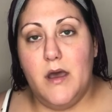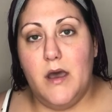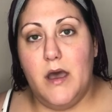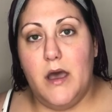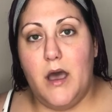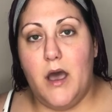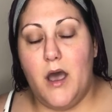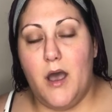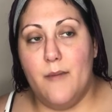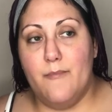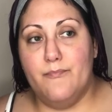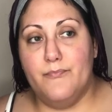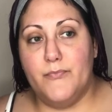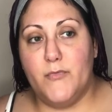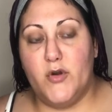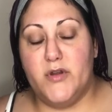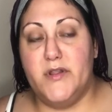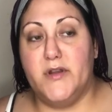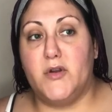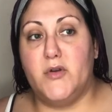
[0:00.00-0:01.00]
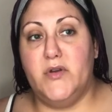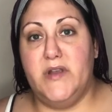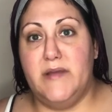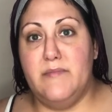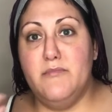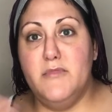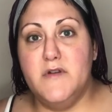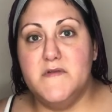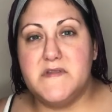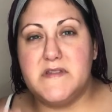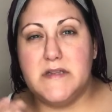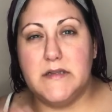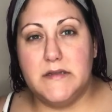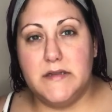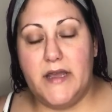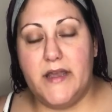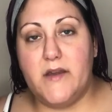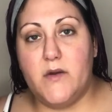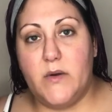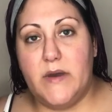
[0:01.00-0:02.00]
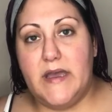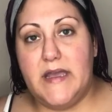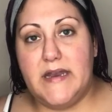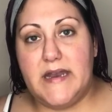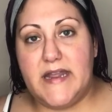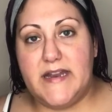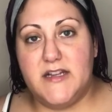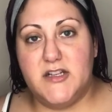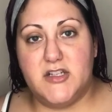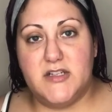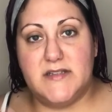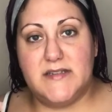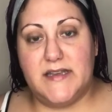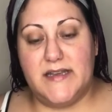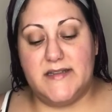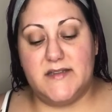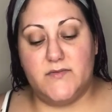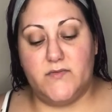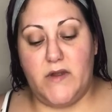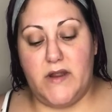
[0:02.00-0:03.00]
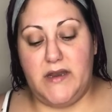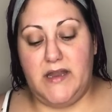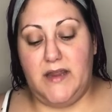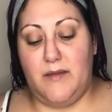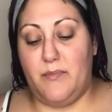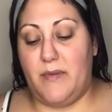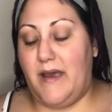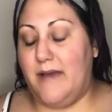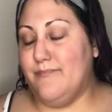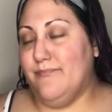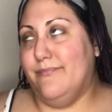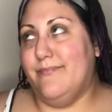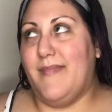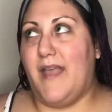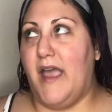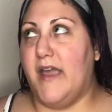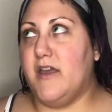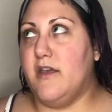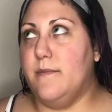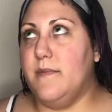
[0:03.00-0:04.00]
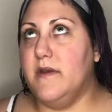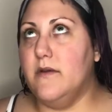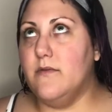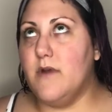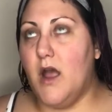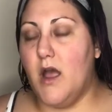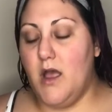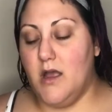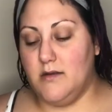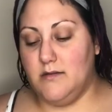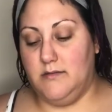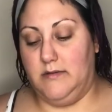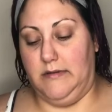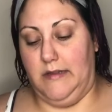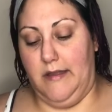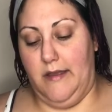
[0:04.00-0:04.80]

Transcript: um, or the cream moves the liquid and it just gets runny, but I could be wrong.